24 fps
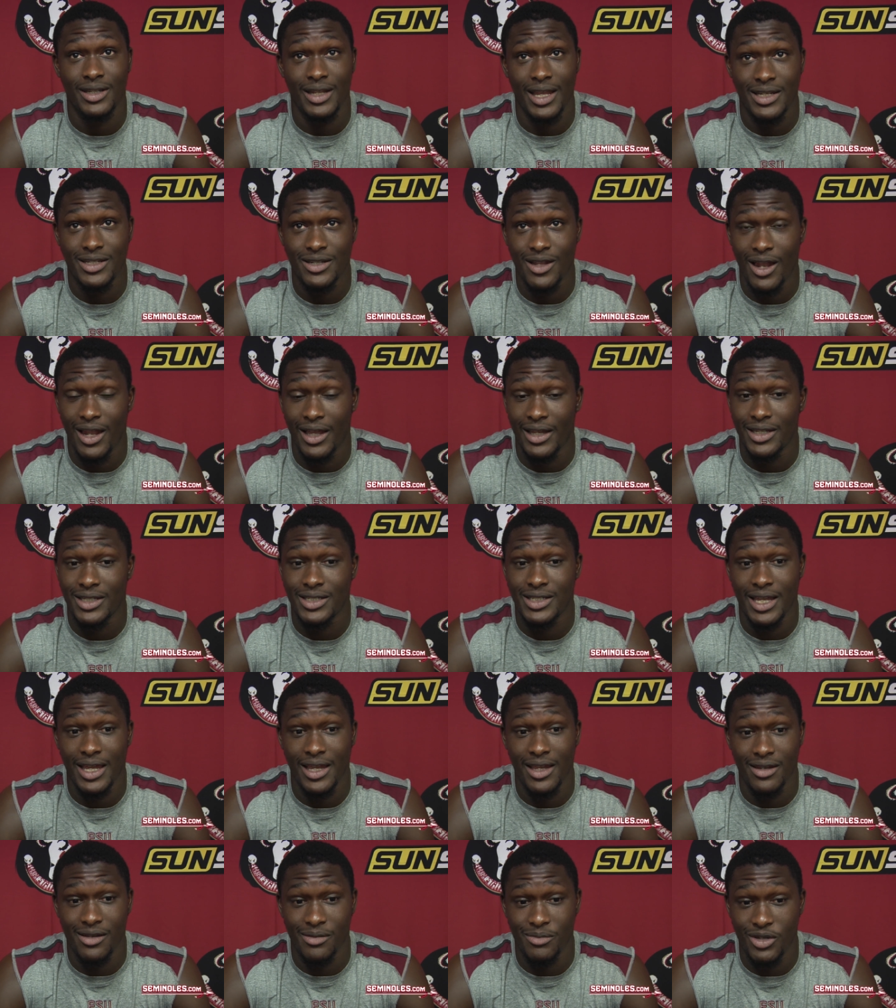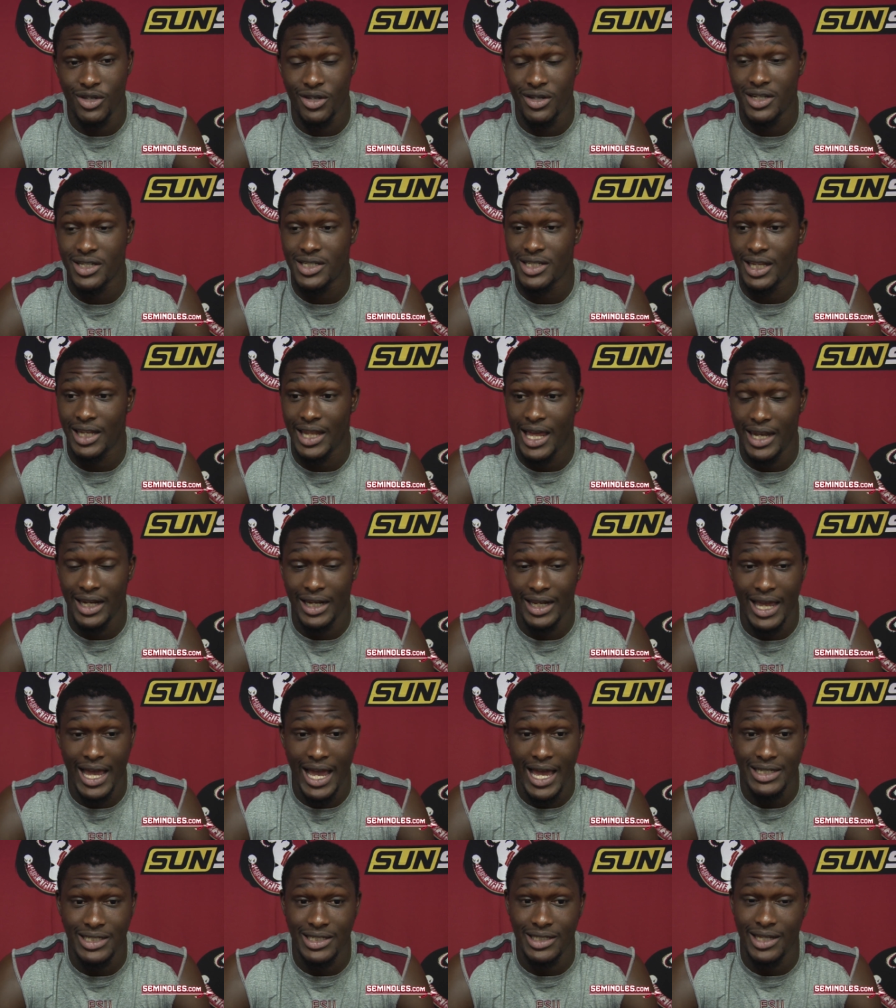That's all I can say. And you're going to see a lot of
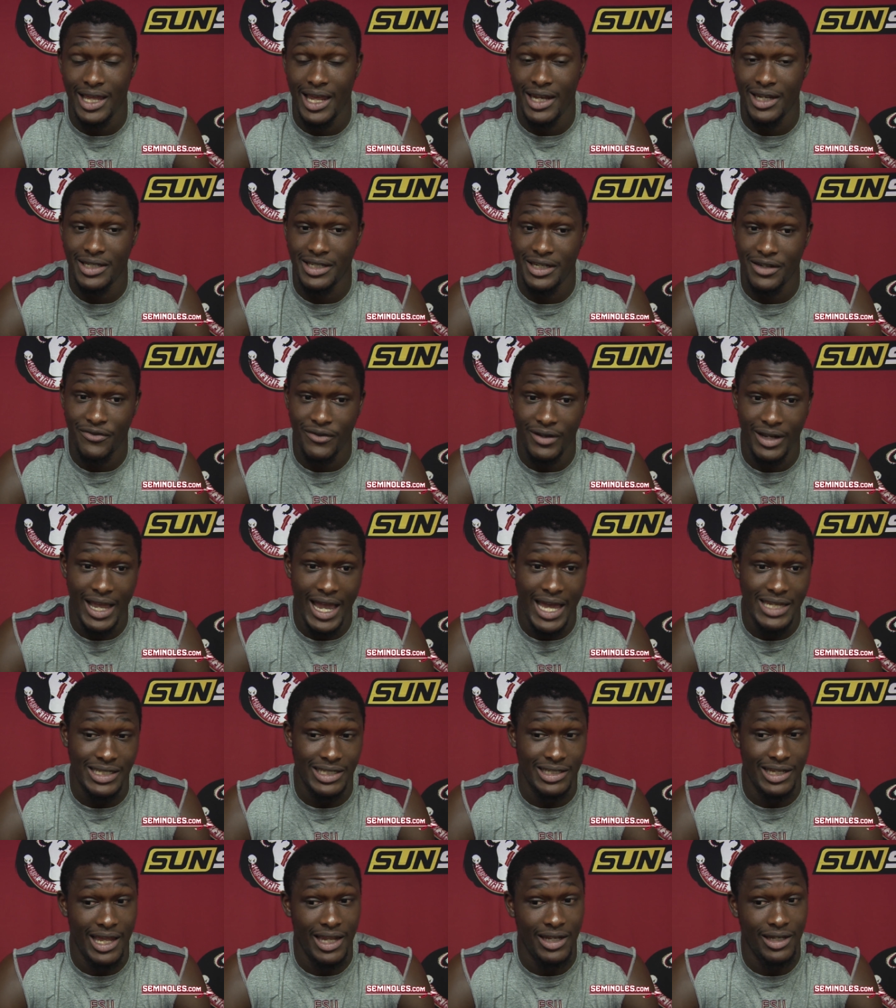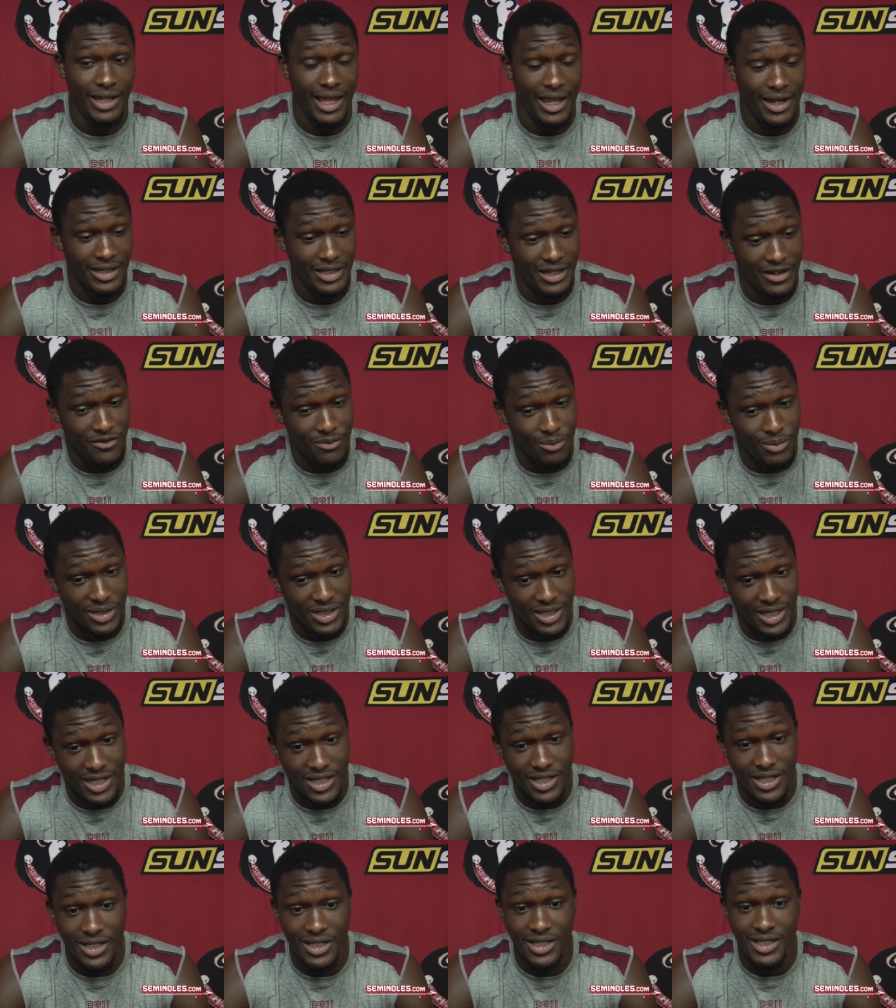guys, a lot of different guys, a lot, a lot of different
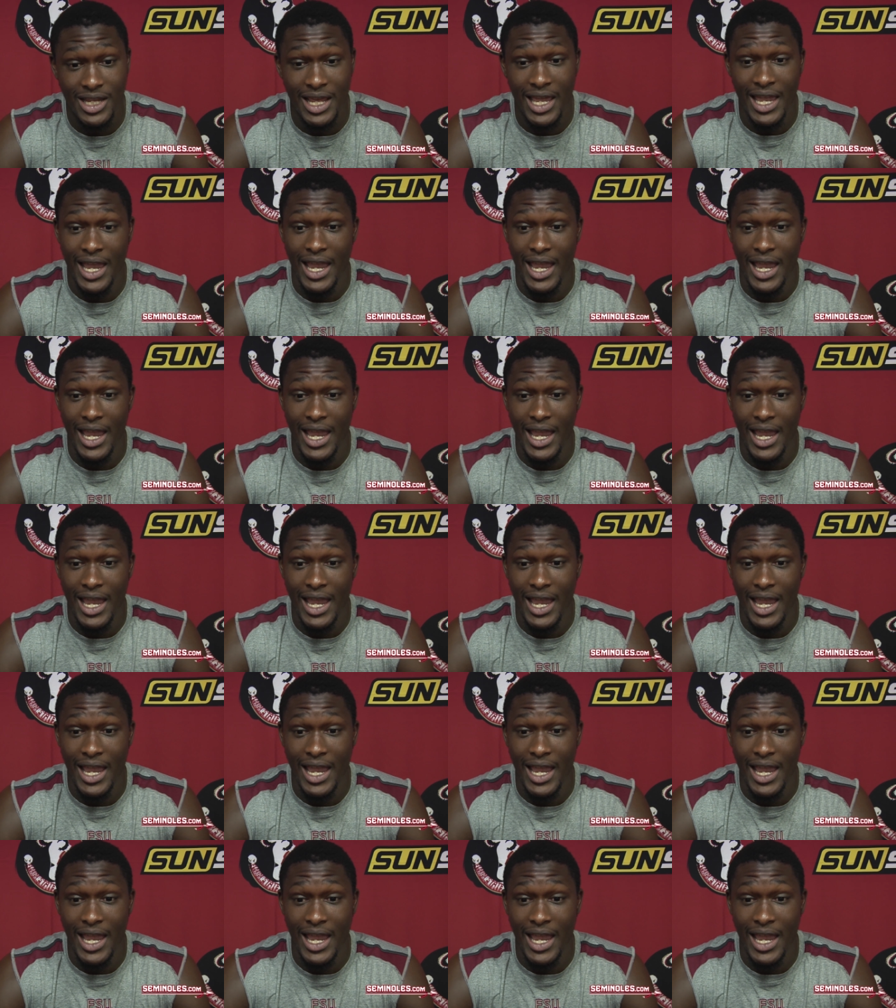positions,